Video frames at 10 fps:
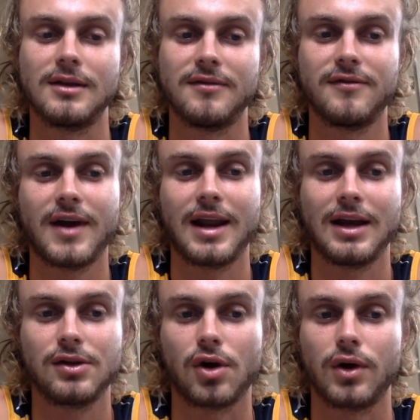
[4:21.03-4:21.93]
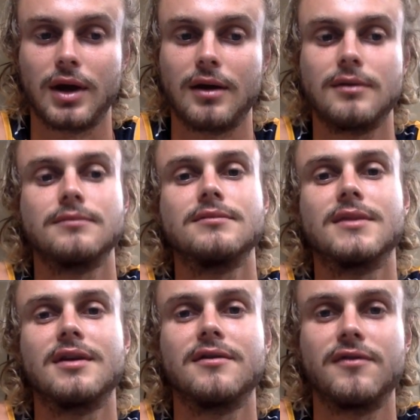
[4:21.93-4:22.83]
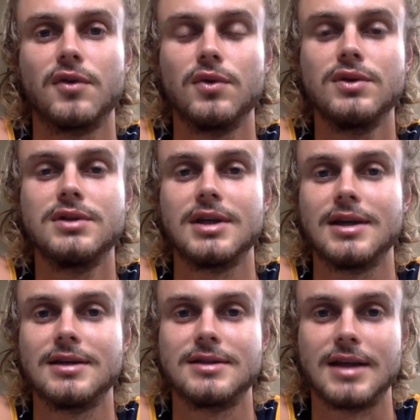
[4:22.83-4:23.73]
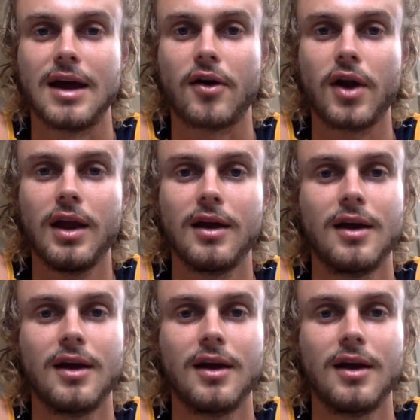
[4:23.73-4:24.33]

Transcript: lymphatic clogging foods is dairy.